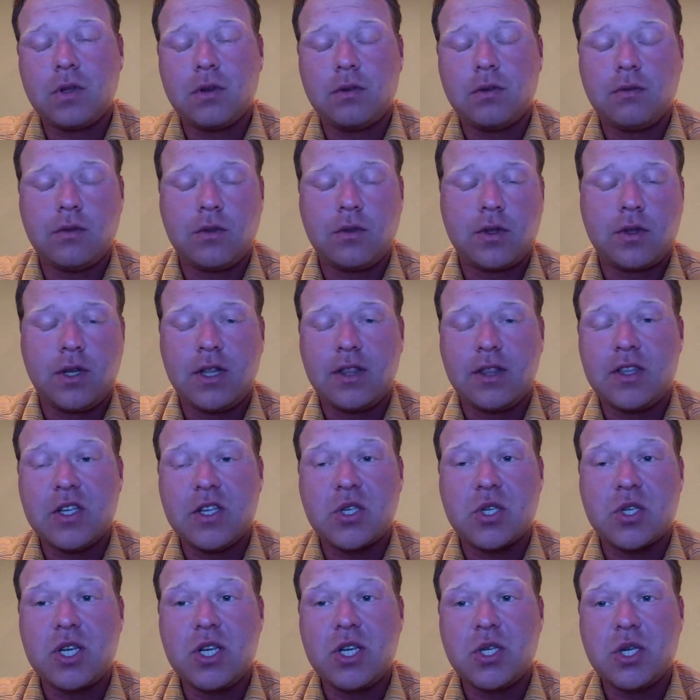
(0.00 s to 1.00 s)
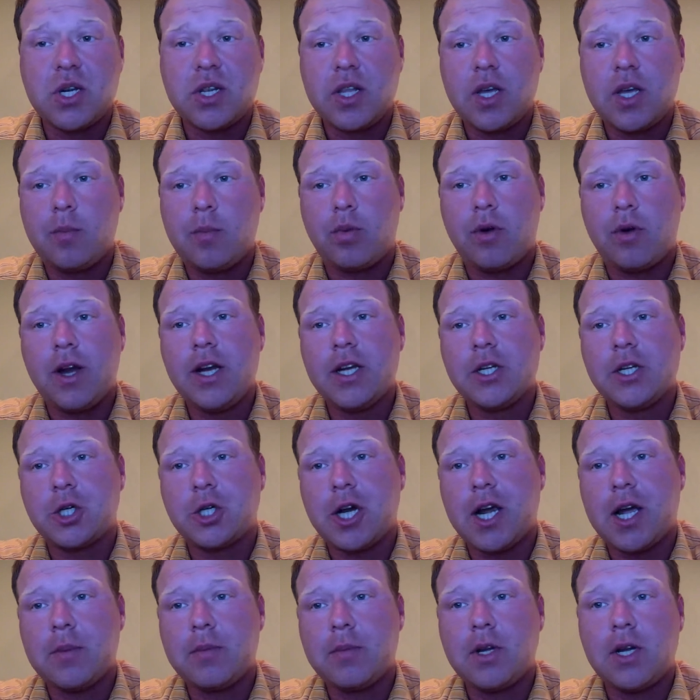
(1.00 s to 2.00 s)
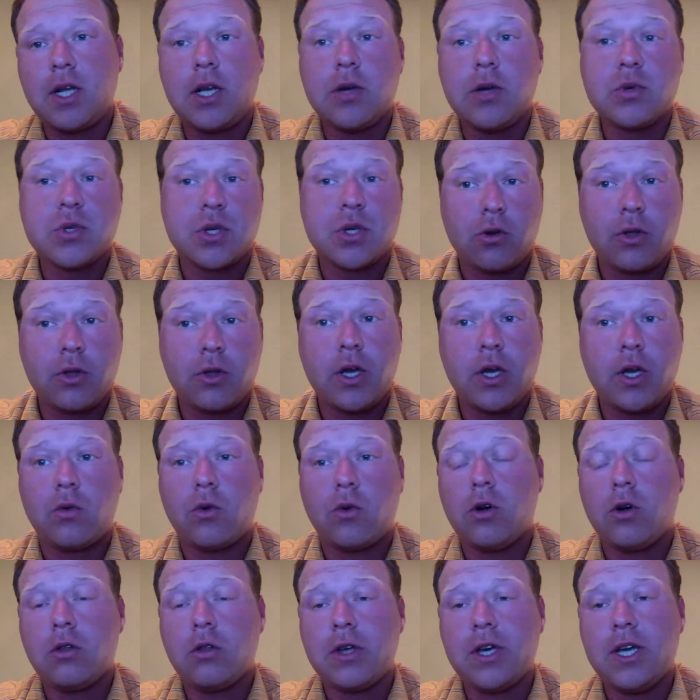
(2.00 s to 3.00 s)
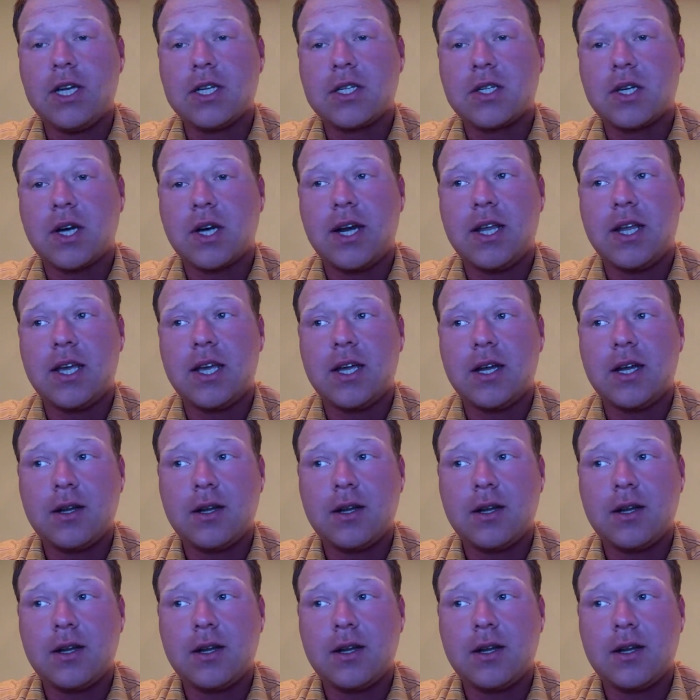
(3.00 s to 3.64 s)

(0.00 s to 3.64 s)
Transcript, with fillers: this season. And then Brandon Chapman, he was an early enrollee at tight end.